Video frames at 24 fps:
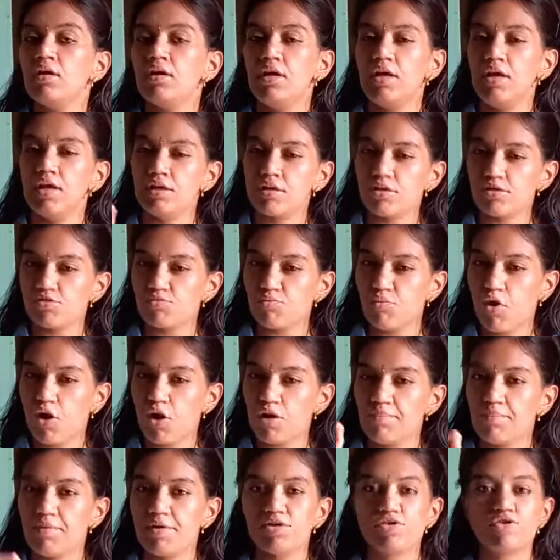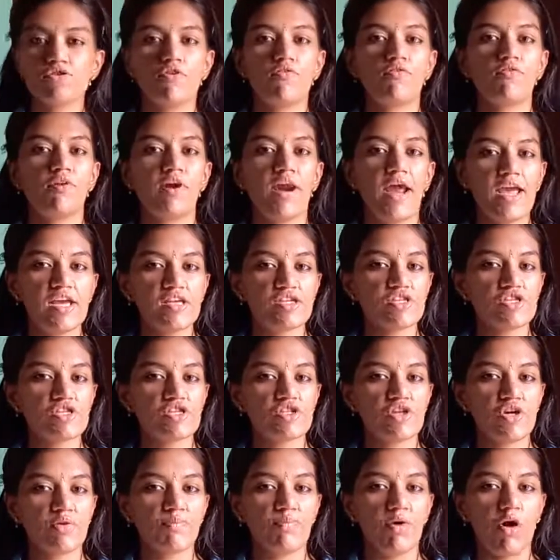Eat a small pinch of dry
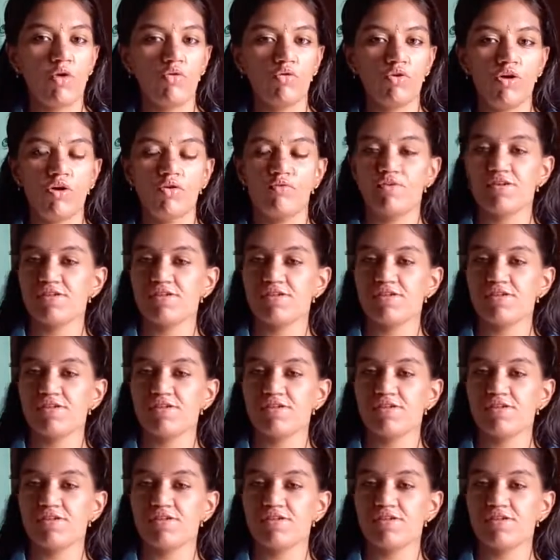ginger powder with